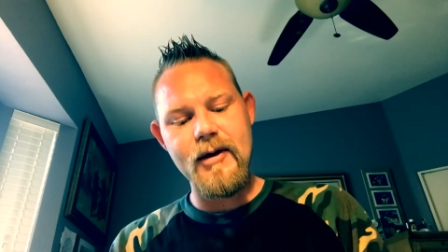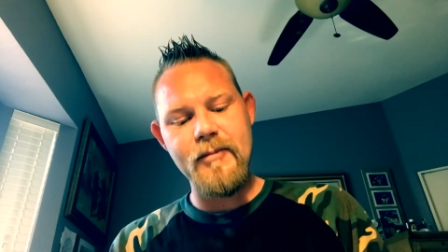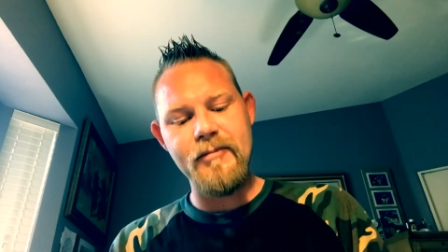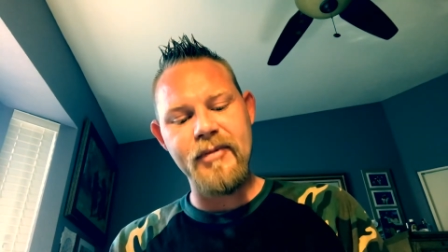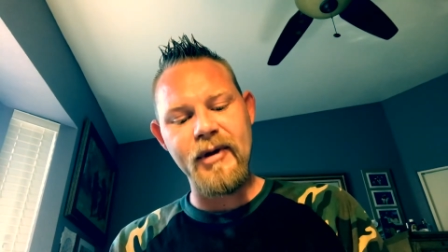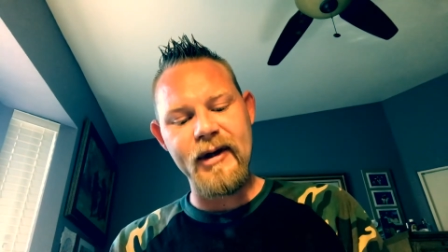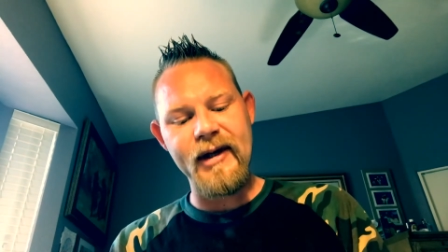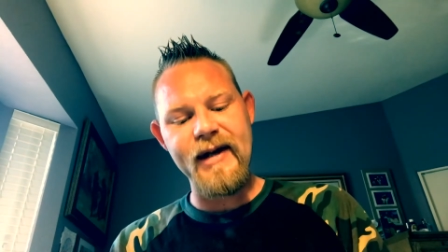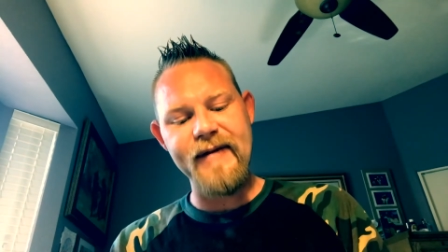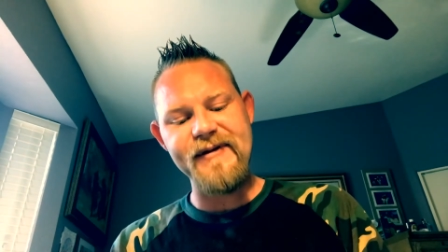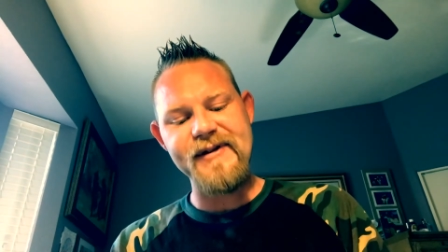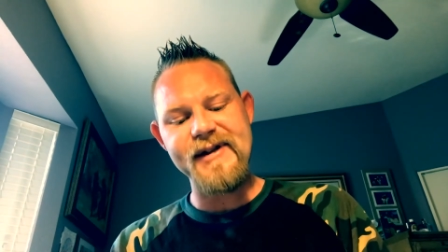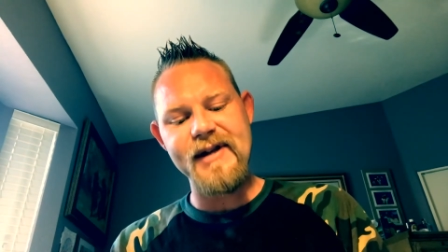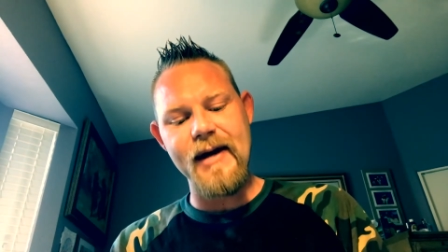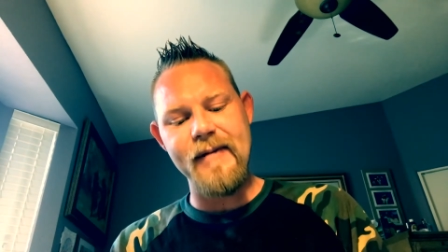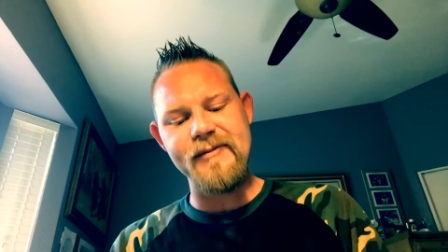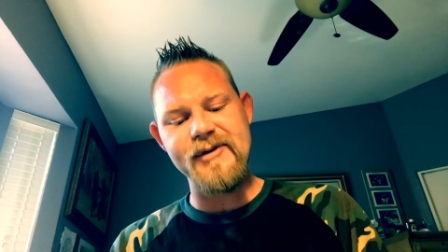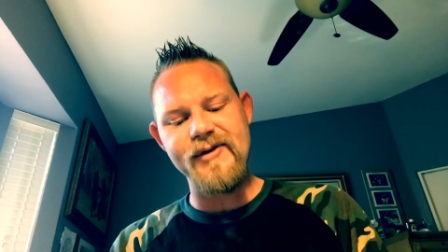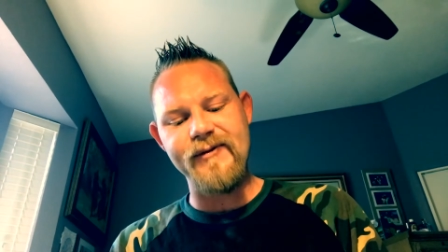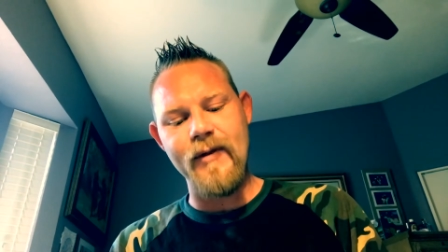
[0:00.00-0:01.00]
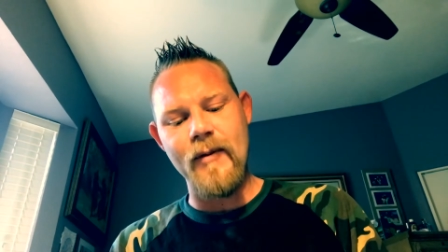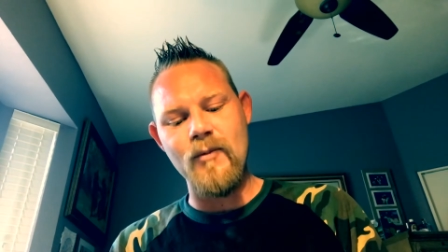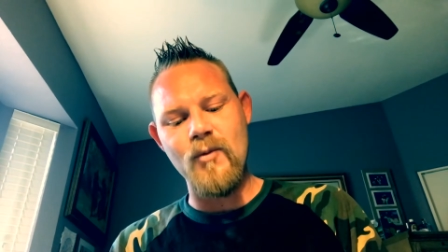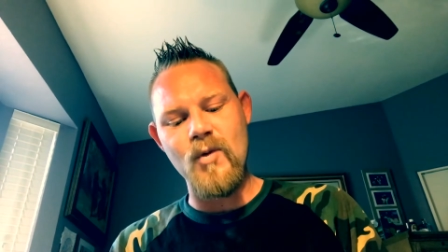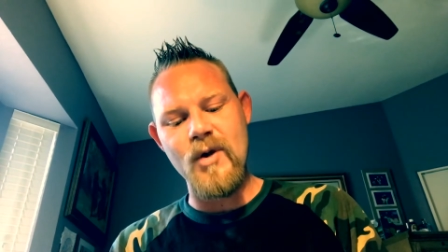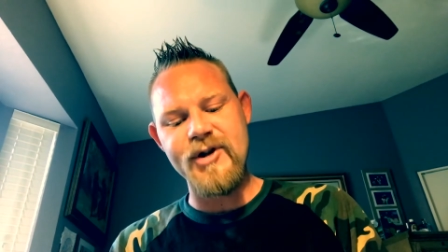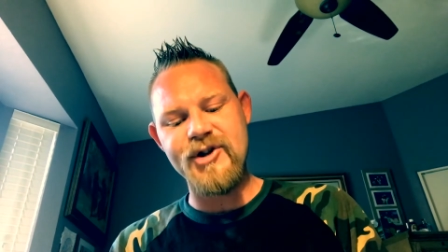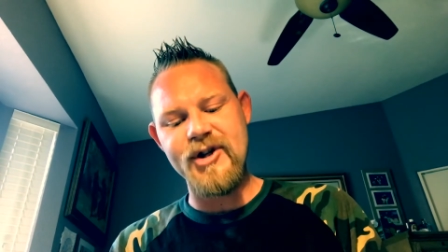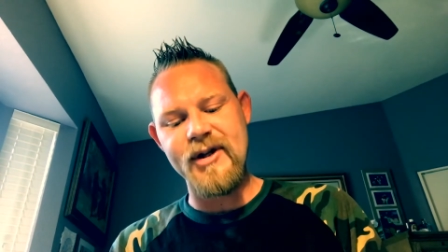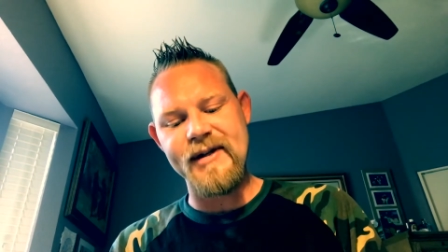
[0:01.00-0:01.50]
Belief stems from
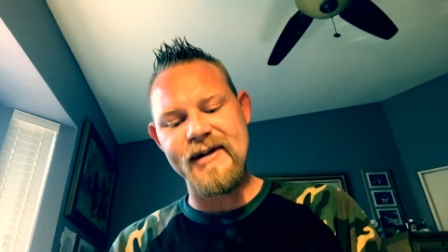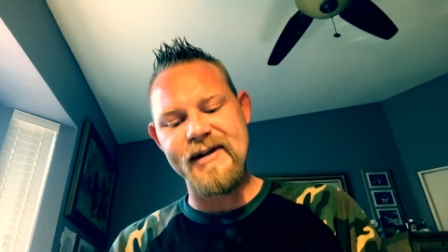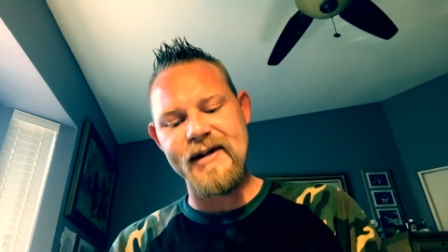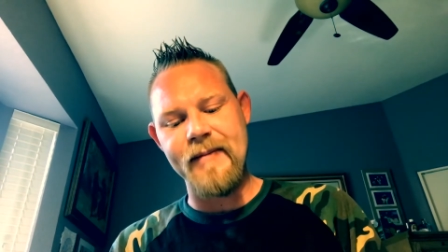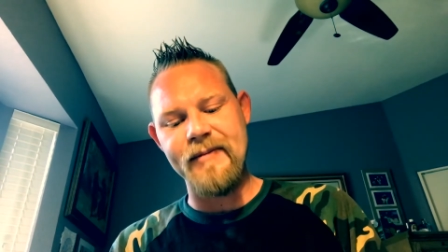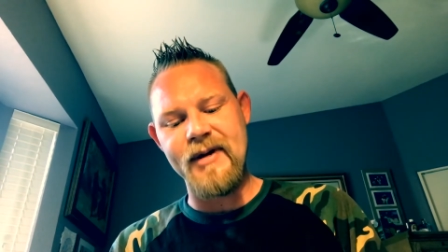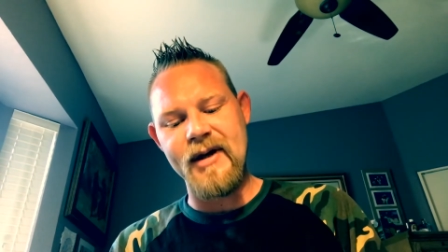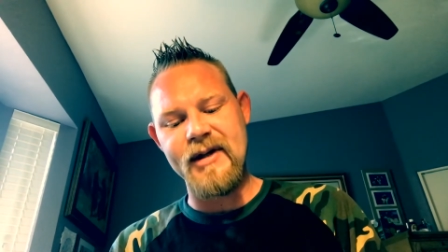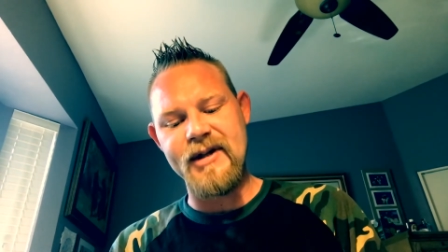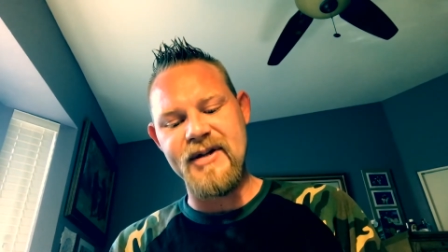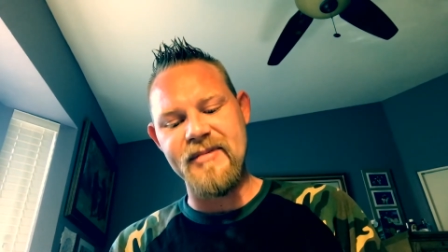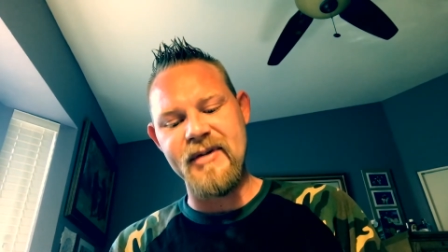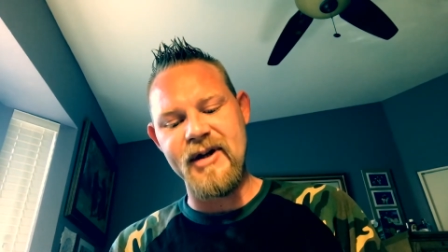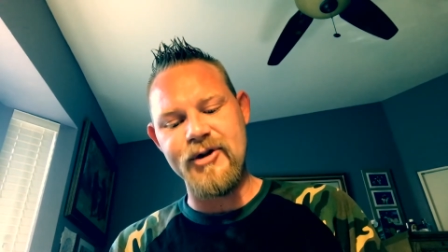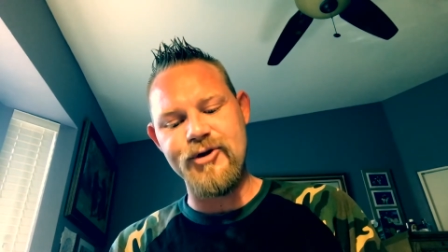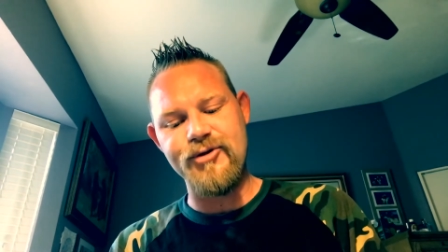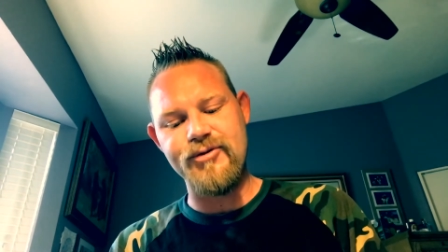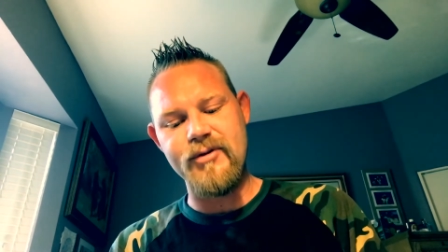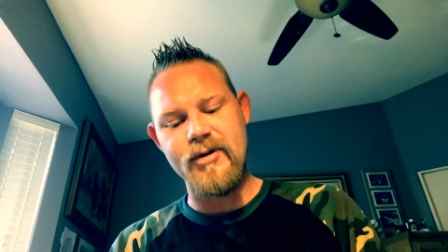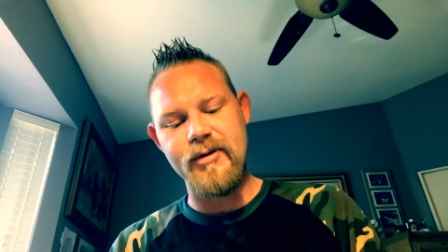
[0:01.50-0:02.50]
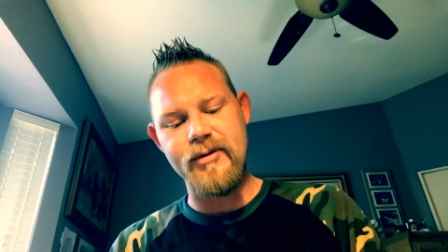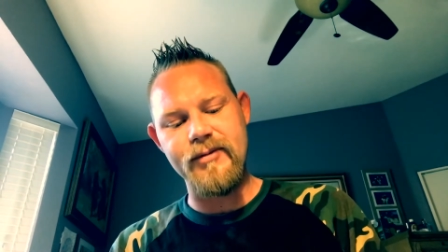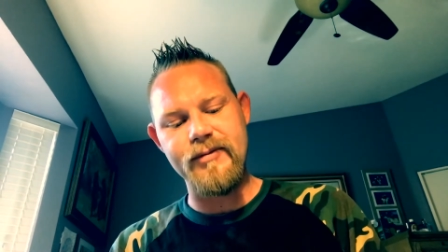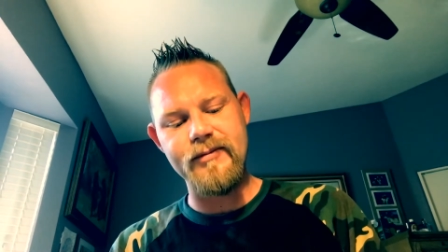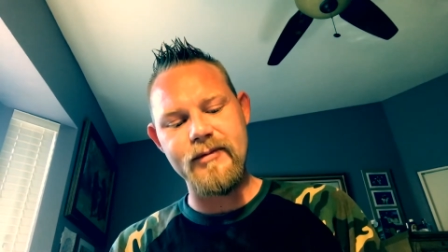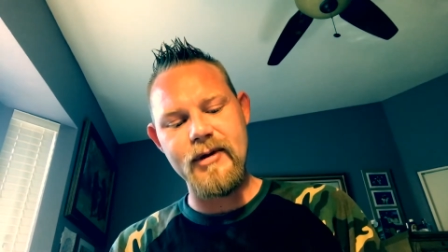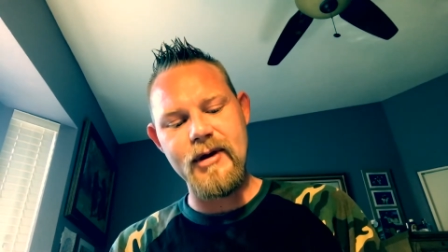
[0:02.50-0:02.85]
wishing something to be true.